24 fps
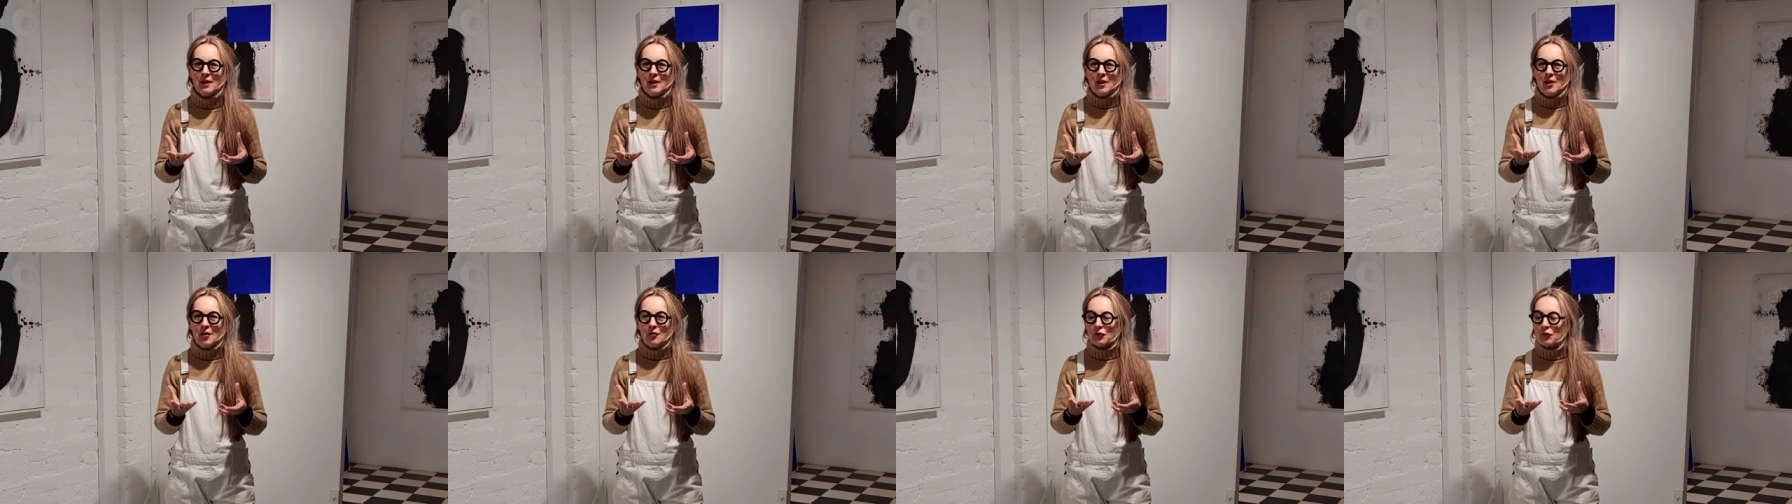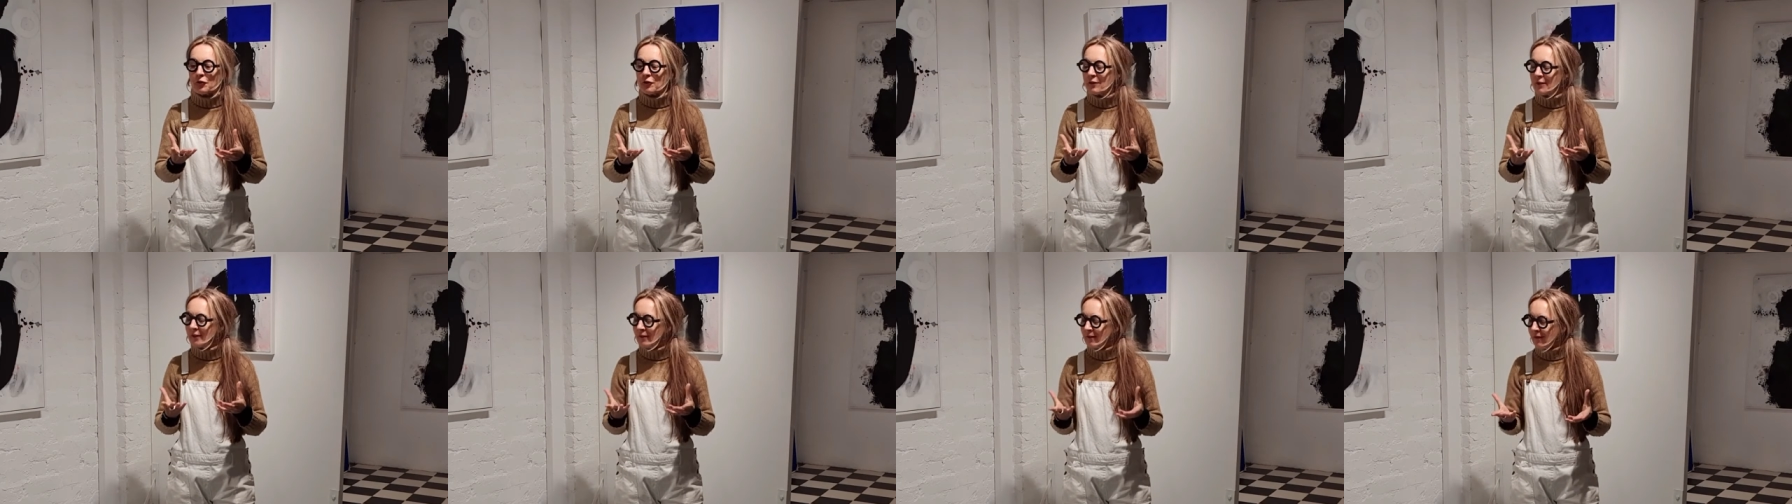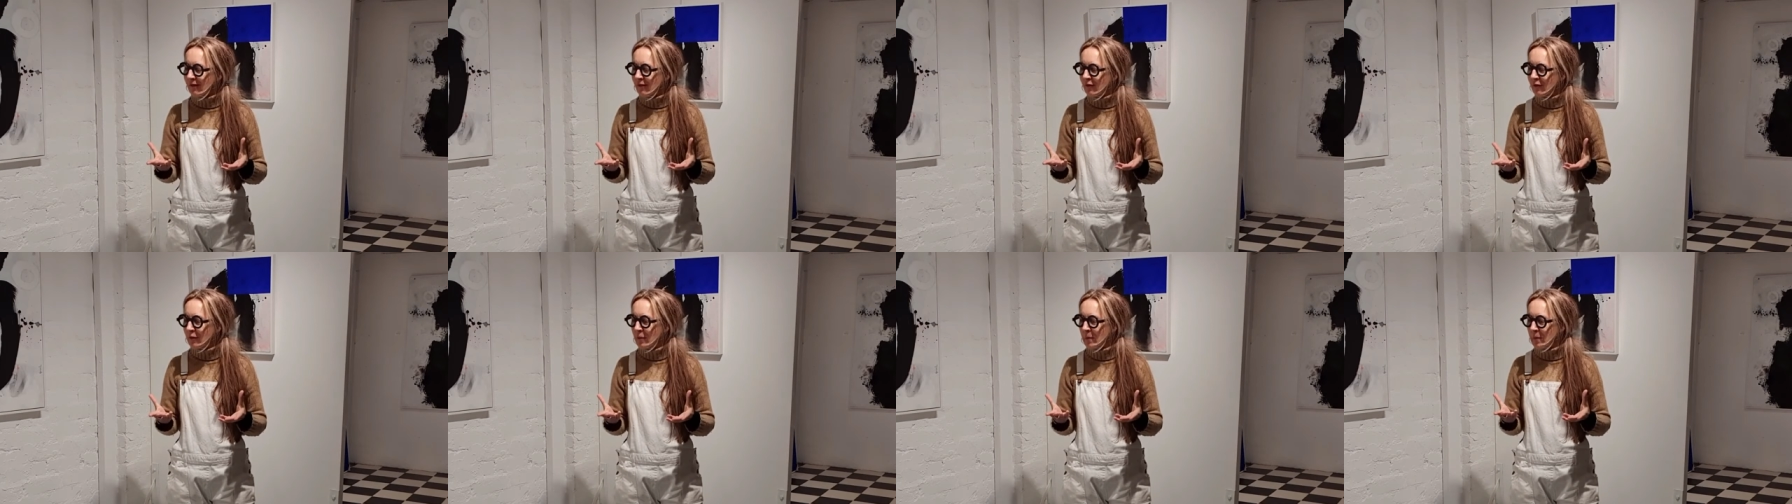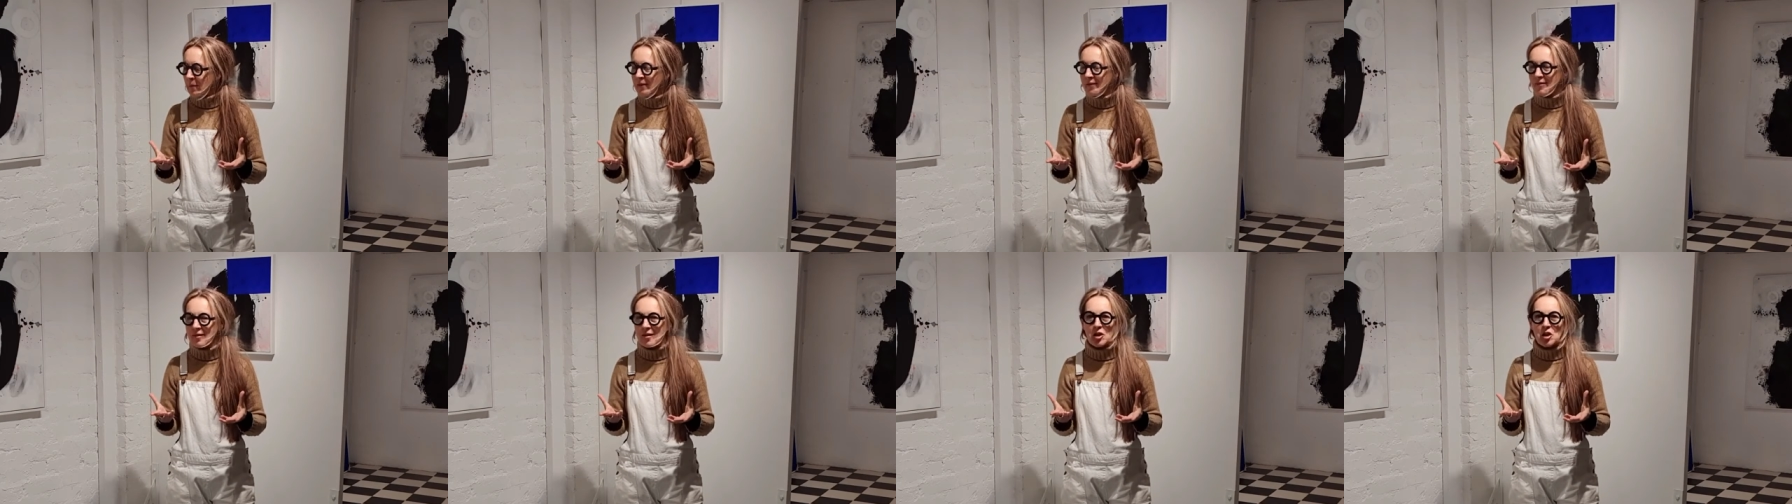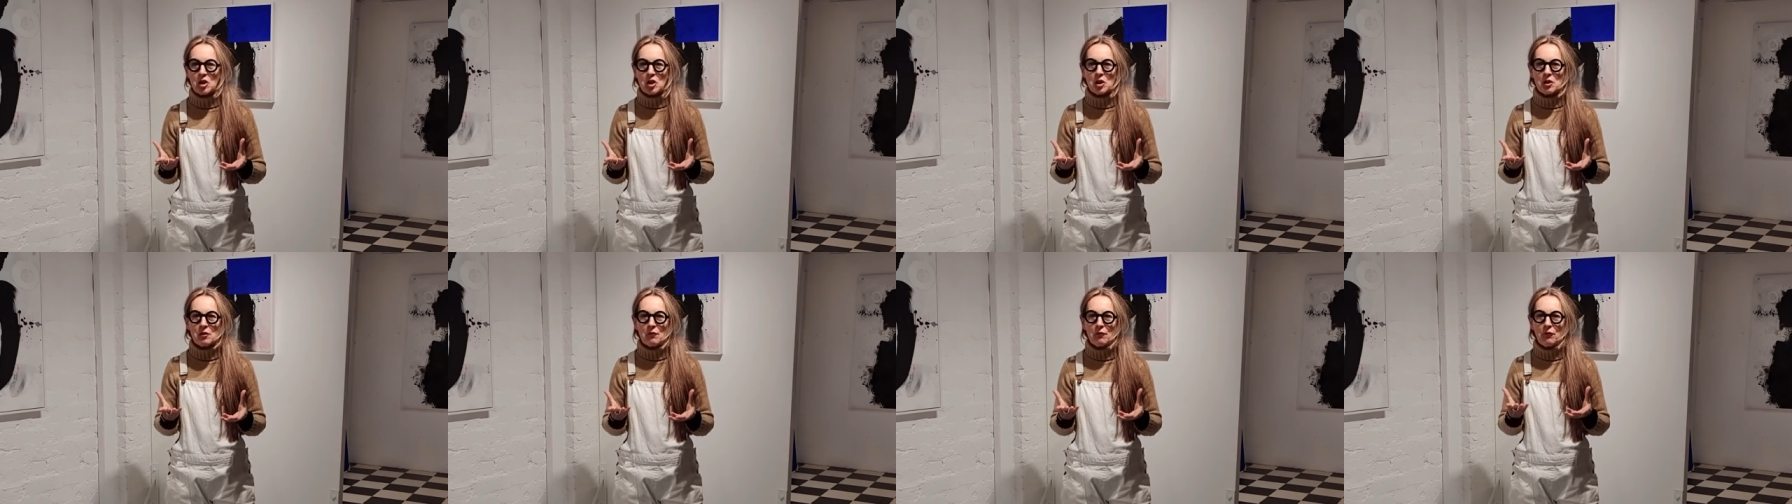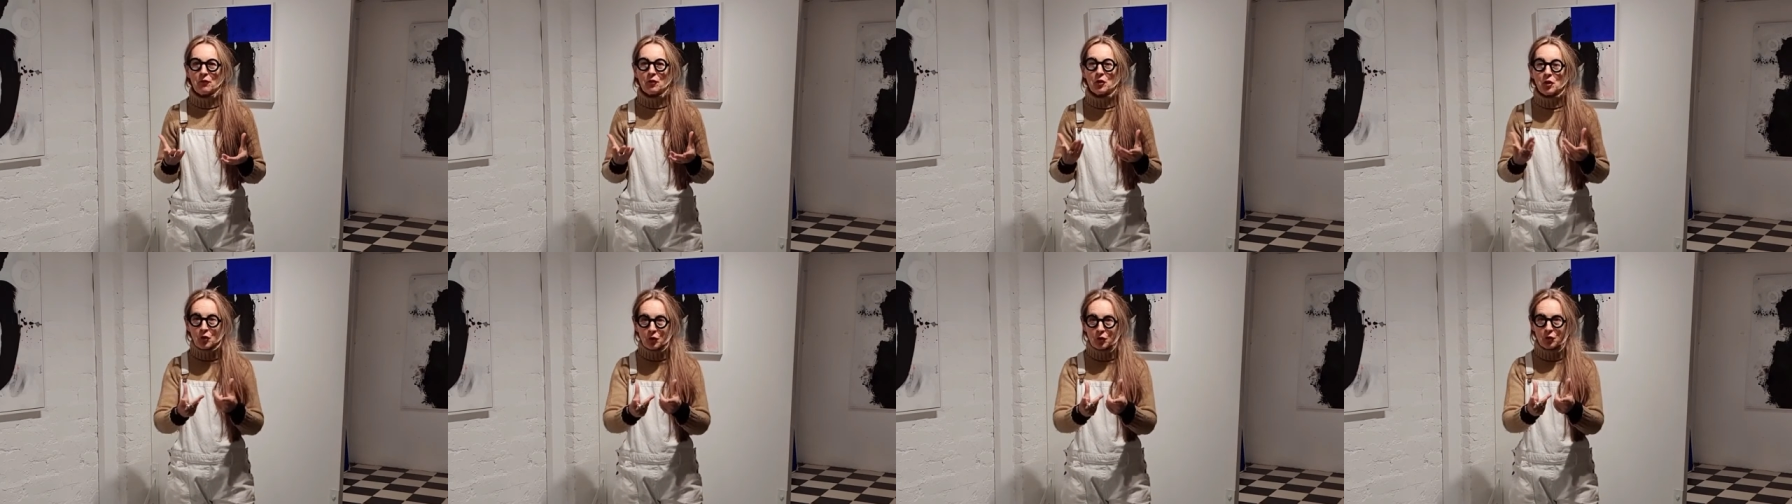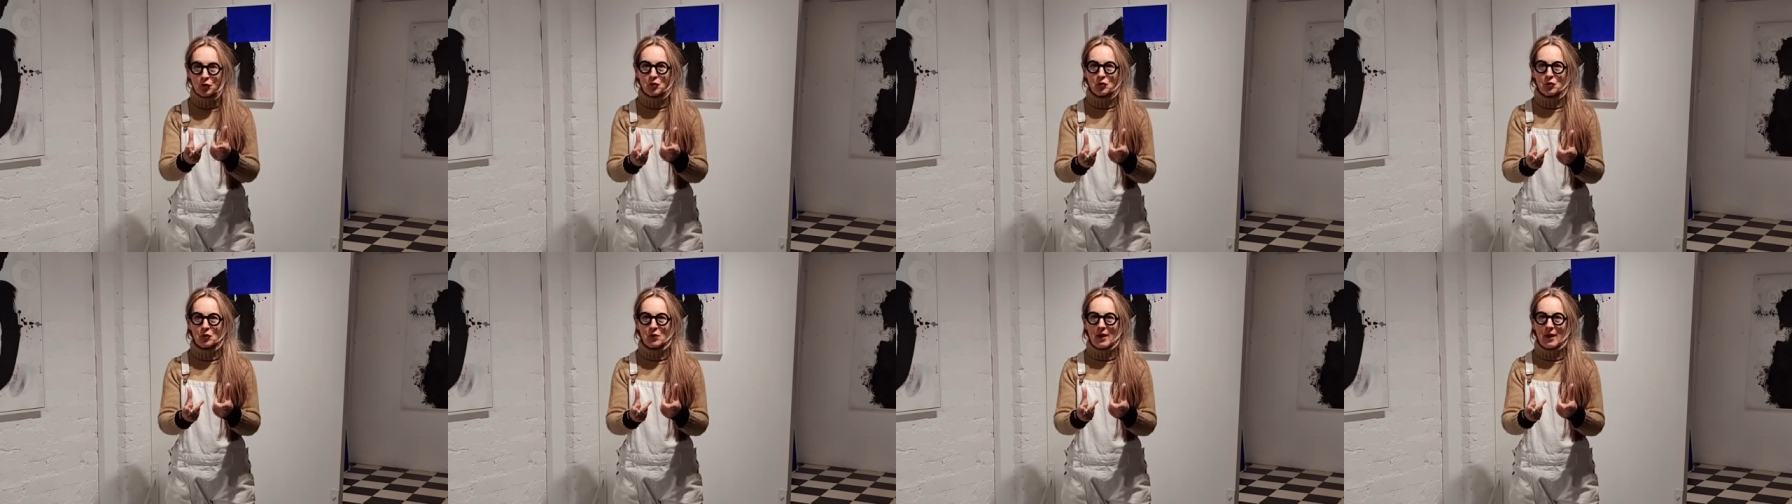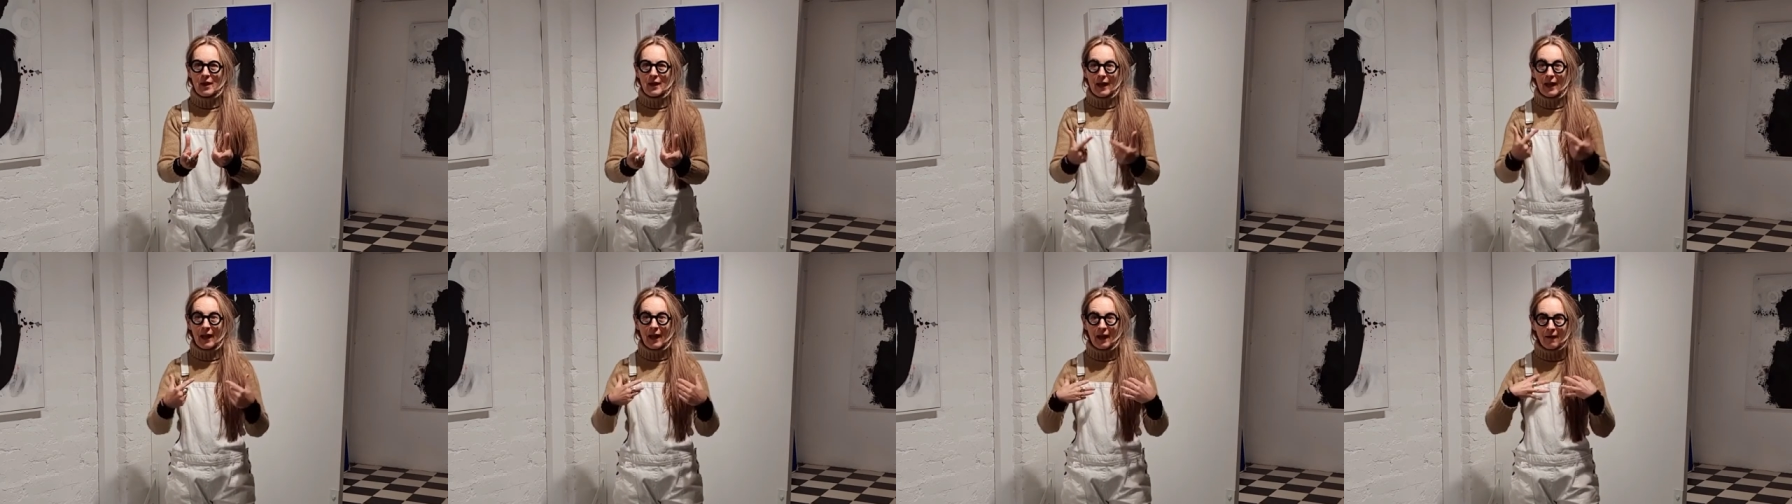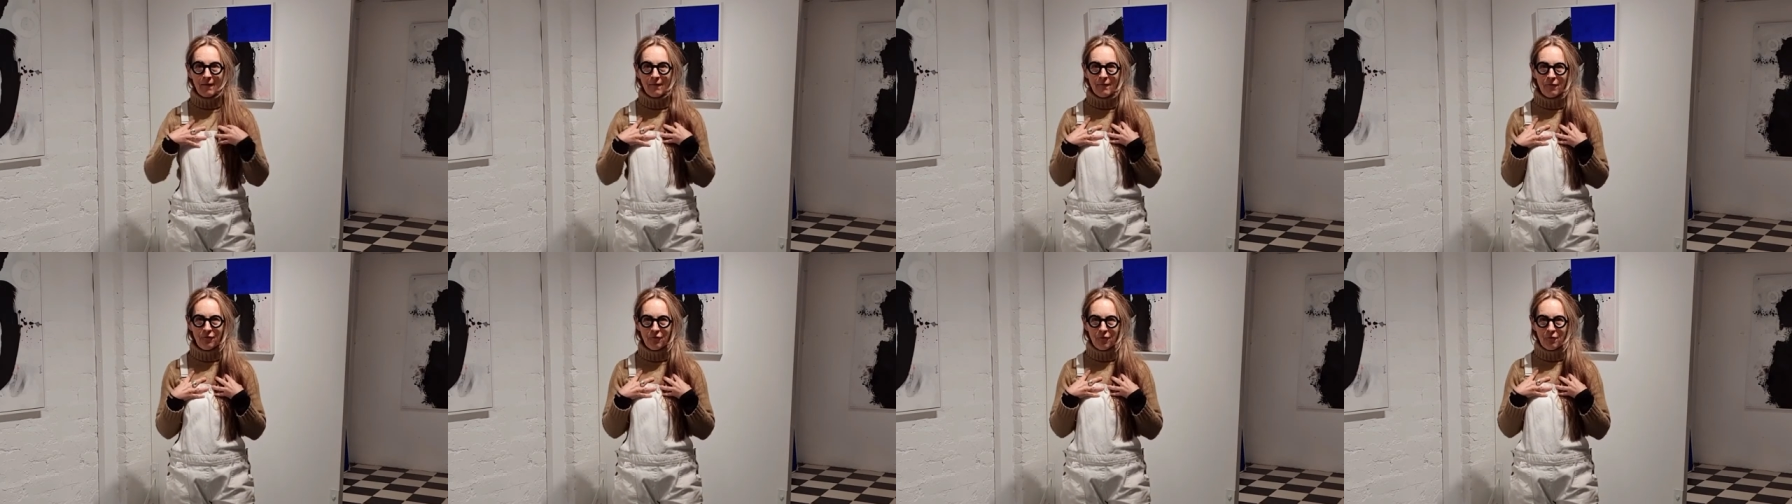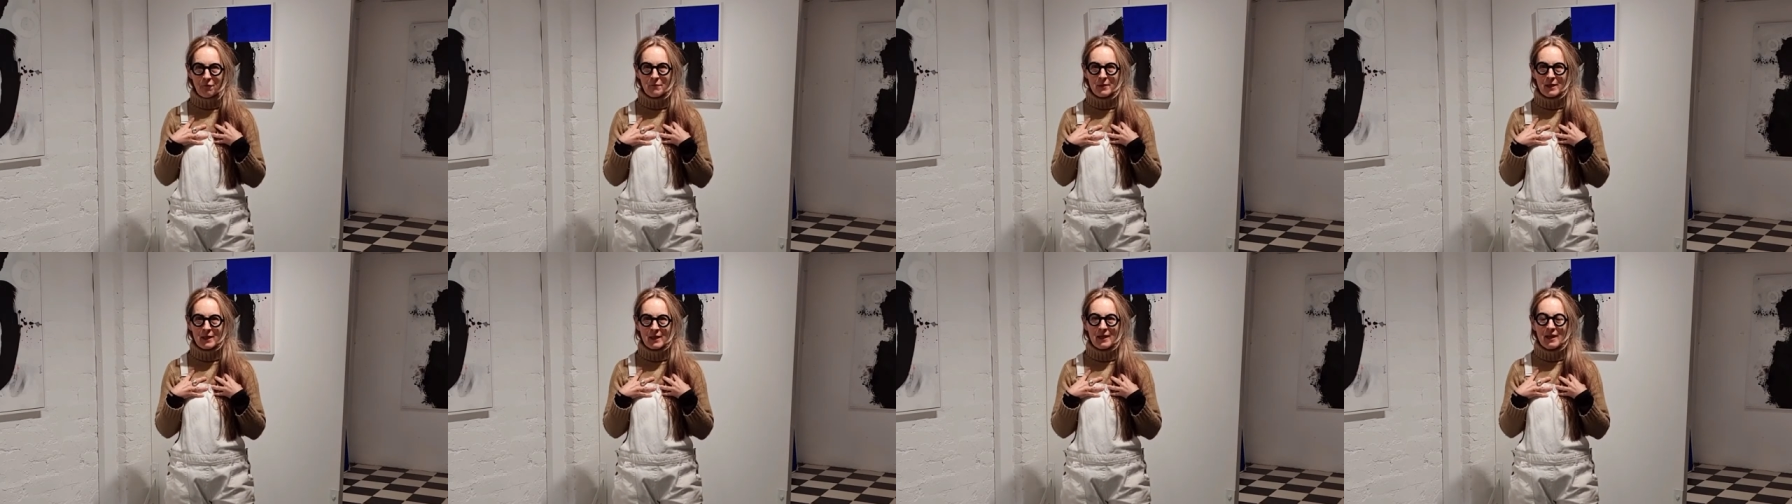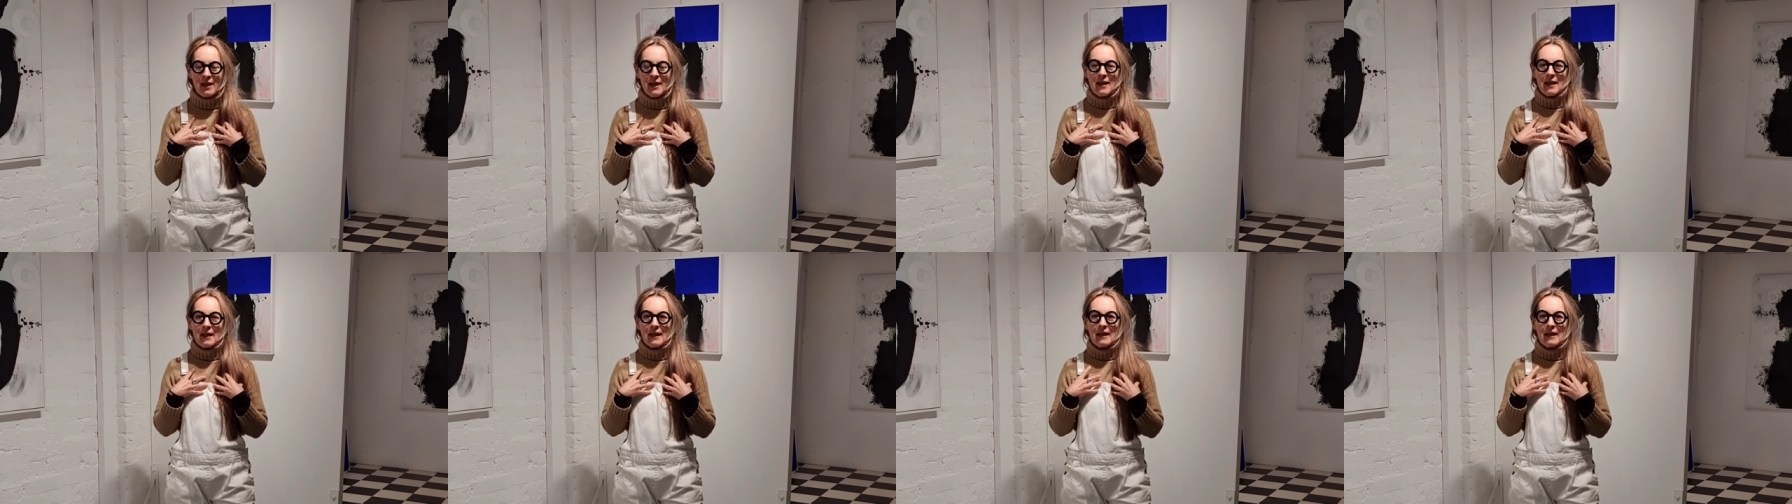So this is the message for you tonight and for me.